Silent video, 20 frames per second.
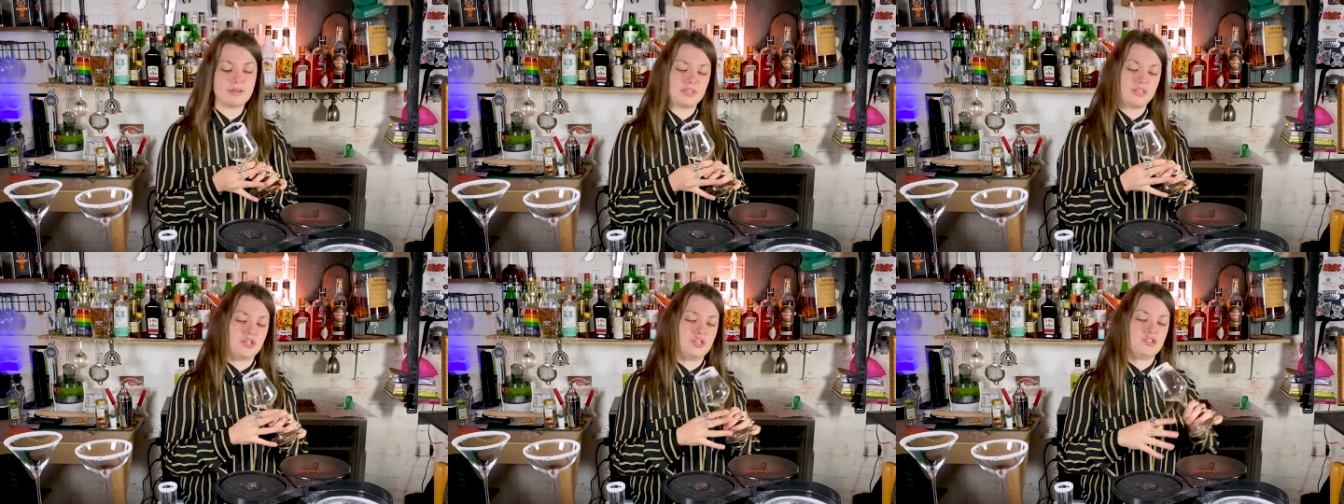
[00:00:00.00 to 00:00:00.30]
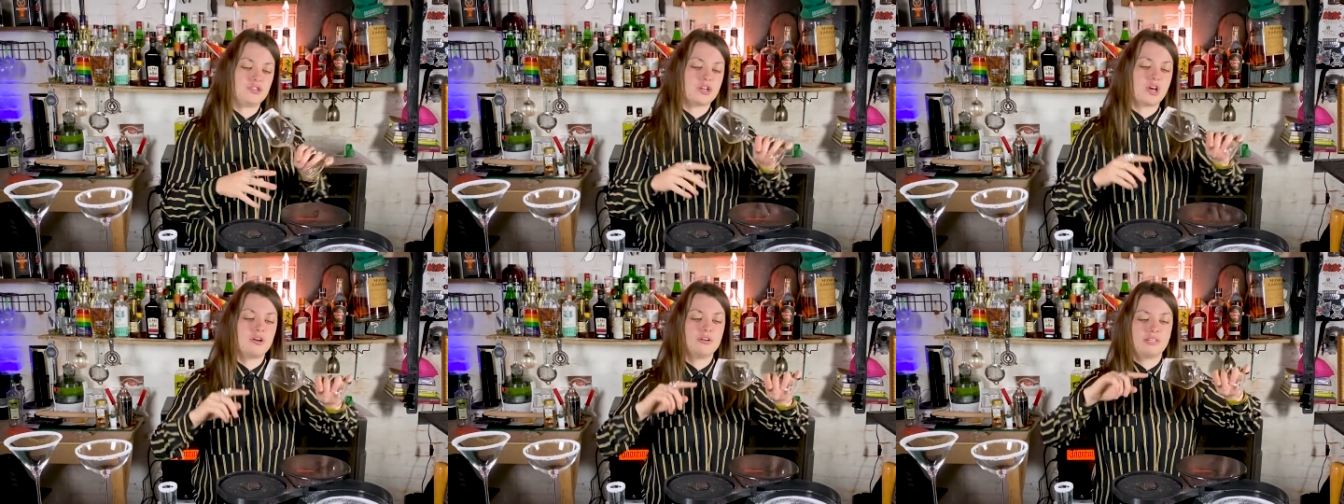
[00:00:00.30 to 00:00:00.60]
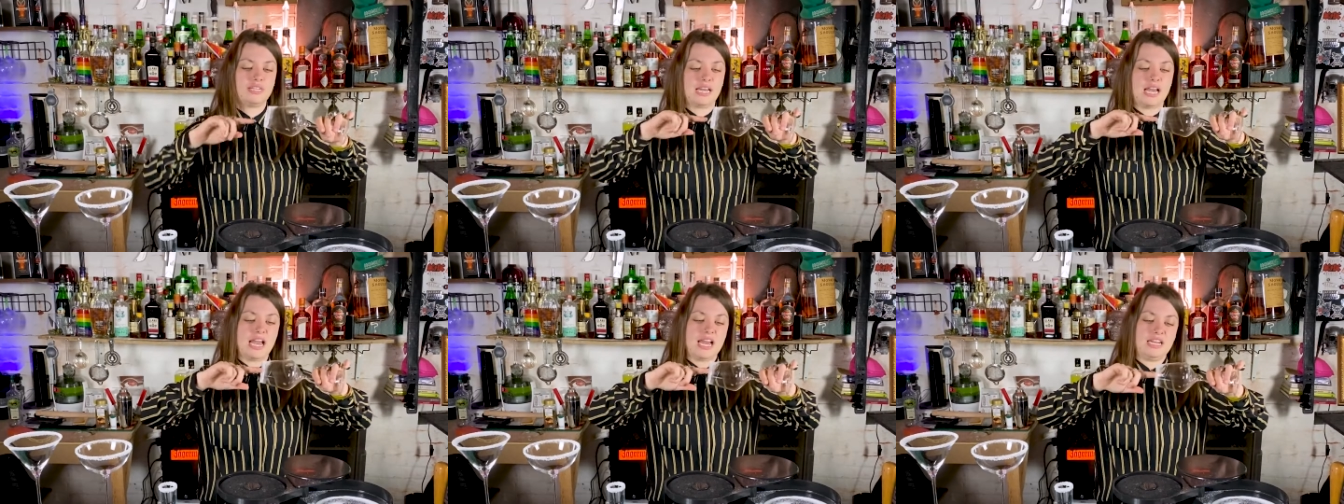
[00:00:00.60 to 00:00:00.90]
method, you don't
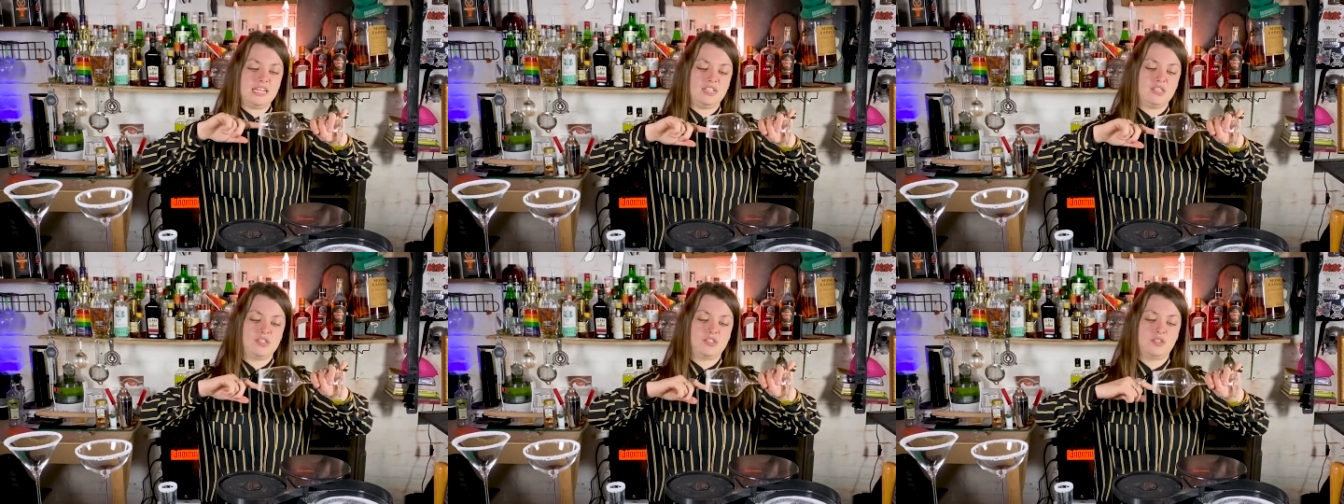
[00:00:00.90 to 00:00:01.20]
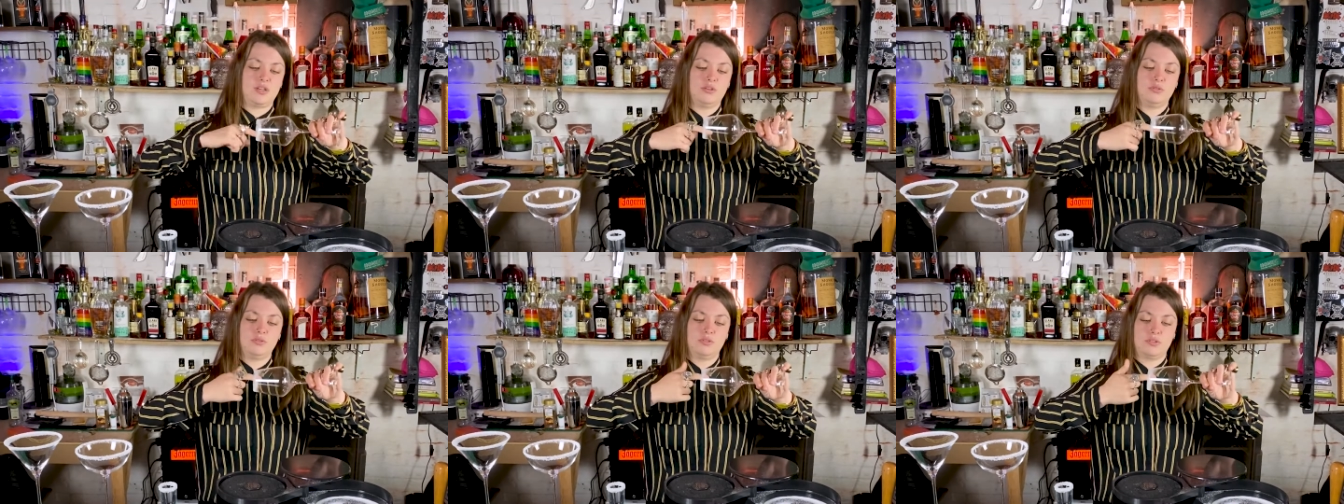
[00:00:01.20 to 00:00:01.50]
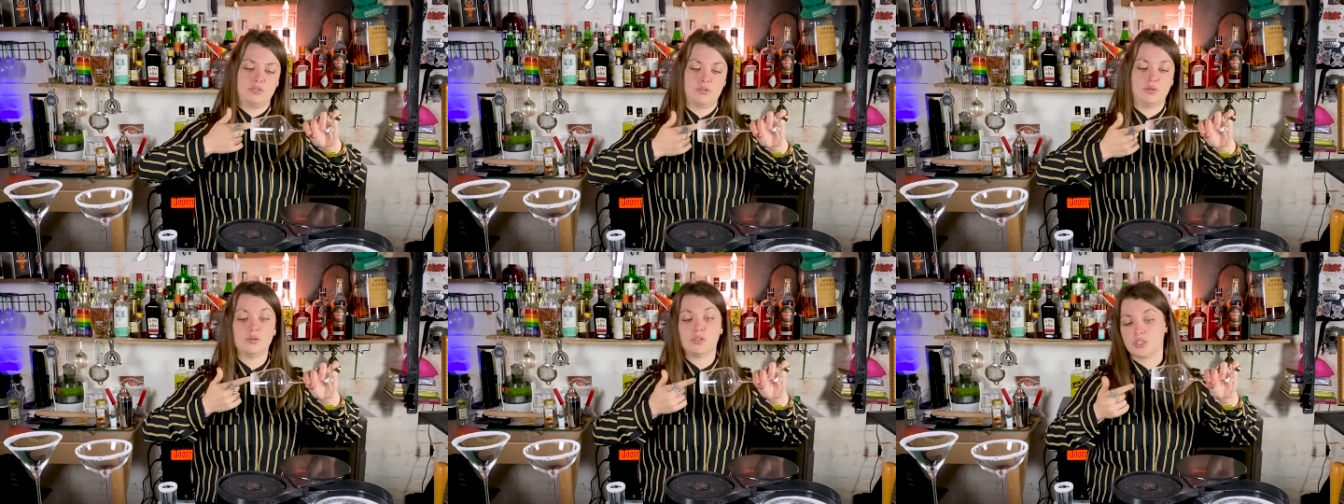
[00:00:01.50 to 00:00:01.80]
get any
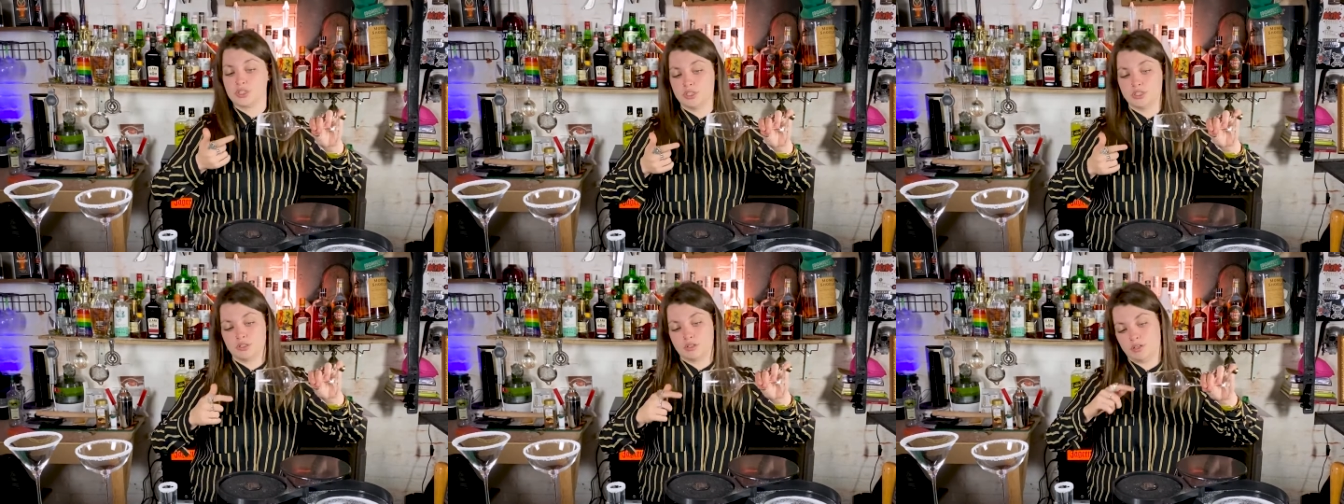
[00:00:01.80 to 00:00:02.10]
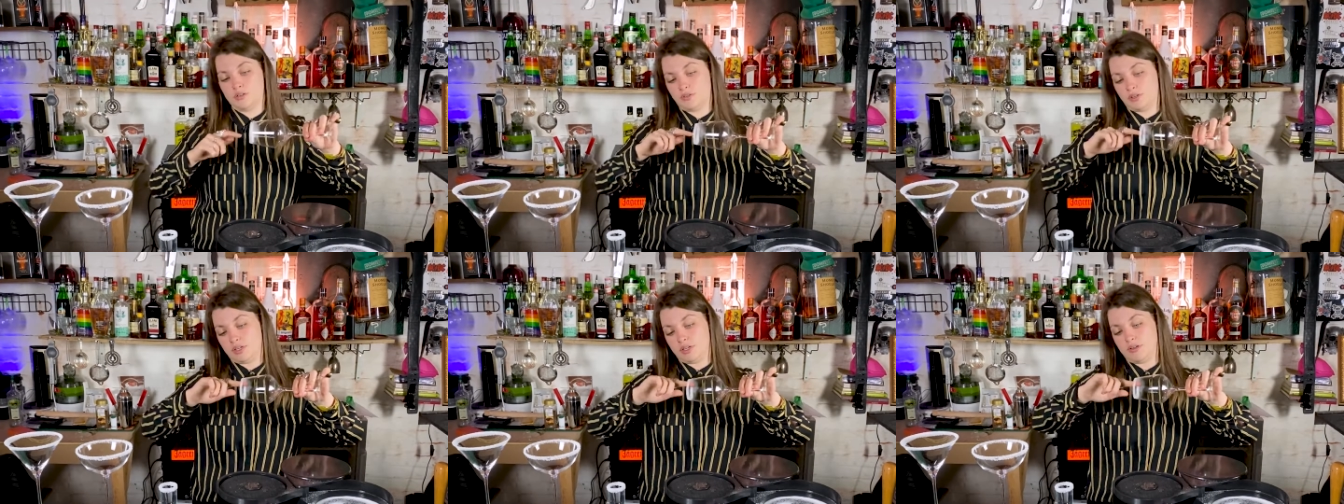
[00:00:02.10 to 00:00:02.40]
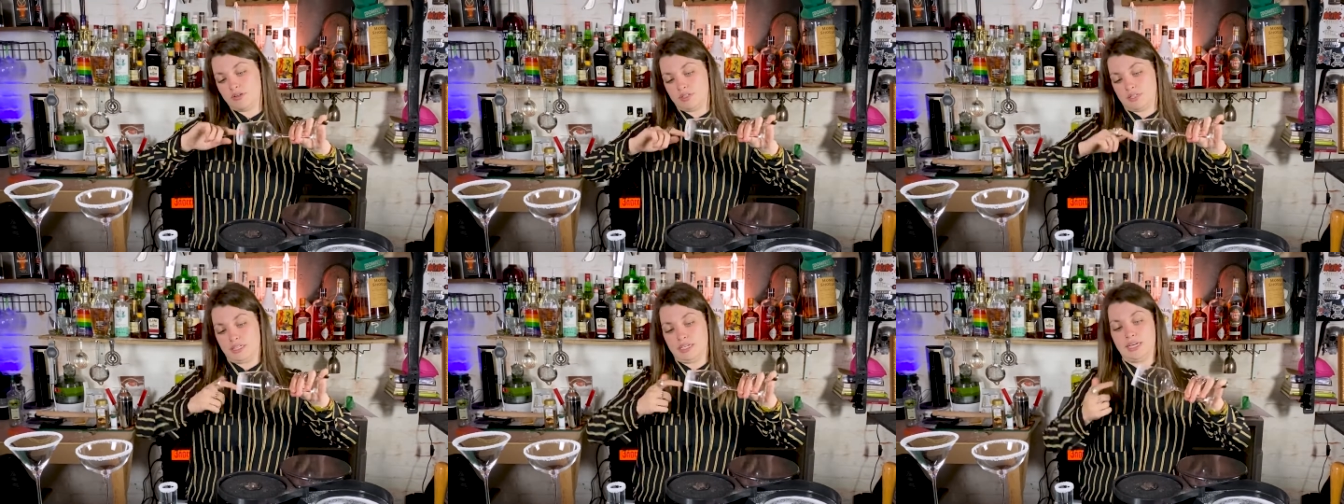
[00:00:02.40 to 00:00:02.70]
salt or sugar if you're
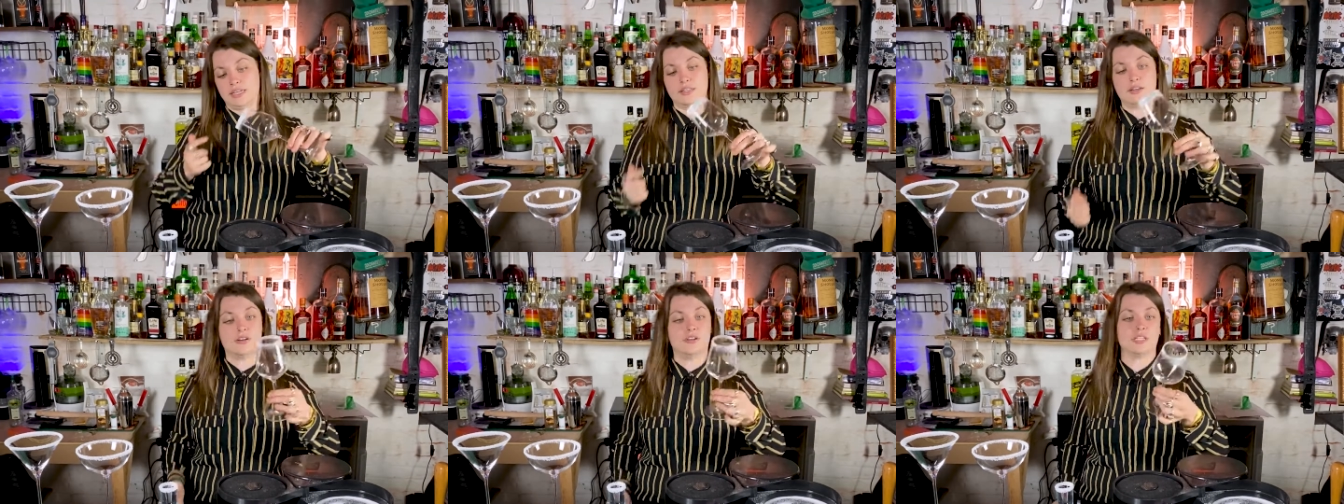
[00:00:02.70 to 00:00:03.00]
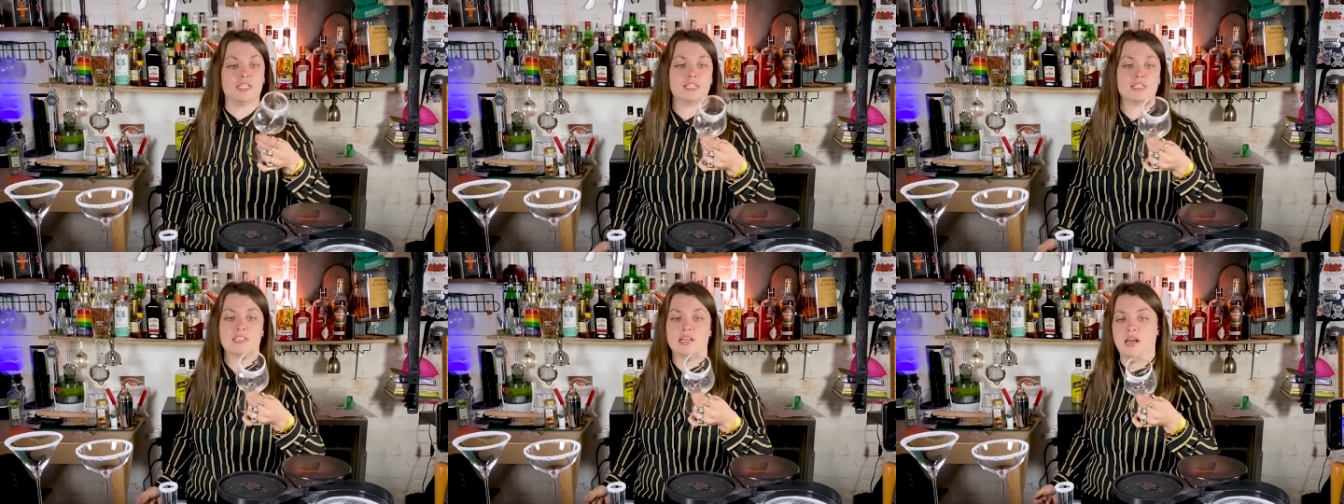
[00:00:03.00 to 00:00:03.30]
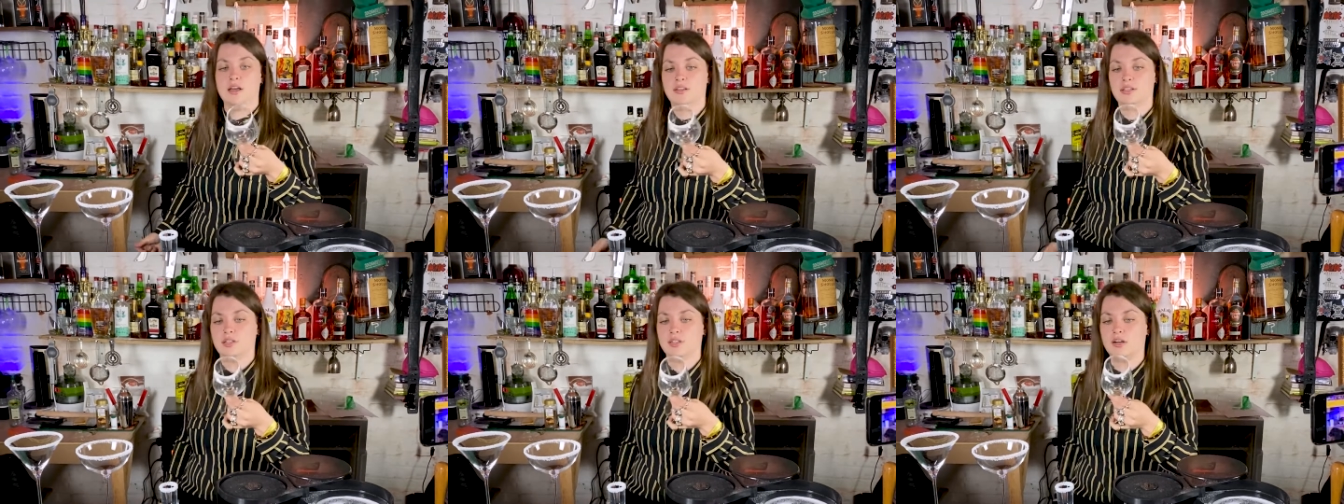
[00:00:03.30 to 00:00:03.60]
using either on the
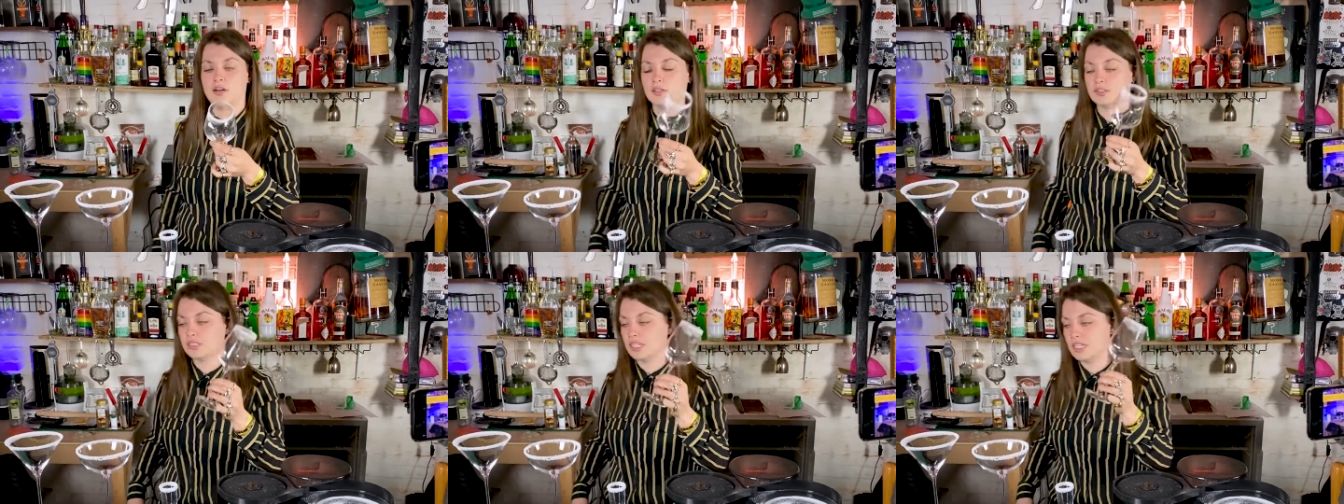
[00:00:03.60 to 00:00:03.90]
inside of the glass.